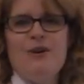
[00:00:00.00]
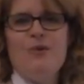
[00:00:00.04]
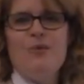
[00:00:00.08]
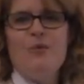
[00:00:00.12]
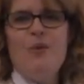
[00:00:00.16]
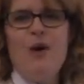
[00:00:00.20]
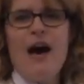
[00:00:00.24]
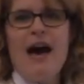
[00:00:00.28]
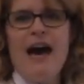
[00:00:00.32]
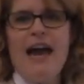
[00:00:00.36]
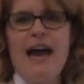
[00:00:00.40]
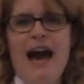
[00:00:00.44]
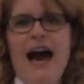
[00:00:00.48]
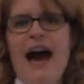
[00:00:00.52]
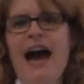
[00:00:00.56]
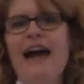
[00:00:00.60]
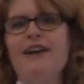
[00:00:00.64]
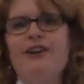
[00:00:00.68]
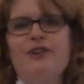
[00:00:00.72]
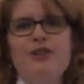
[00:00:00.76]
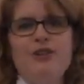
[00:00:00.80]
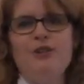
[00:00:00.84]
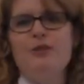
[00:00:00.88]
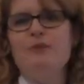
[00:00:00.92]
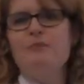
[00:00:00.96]
why I
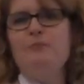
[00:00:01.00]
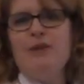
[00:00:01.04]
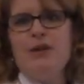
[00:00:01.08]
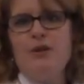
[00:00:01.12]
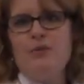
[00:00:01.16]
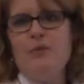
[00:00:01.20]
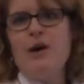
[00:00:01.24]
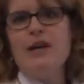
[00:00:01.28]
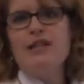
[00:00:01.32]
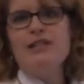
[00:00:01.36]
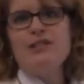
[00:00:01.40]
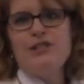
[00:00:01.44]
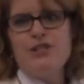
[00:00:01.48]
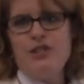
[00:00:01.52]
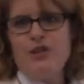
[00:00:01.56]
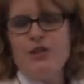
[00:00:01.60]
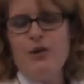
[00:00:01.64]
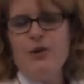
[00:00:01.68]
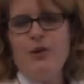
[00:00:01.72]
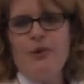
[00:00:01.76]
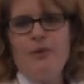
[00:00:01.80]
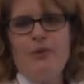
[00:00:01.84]
couldn't be one too.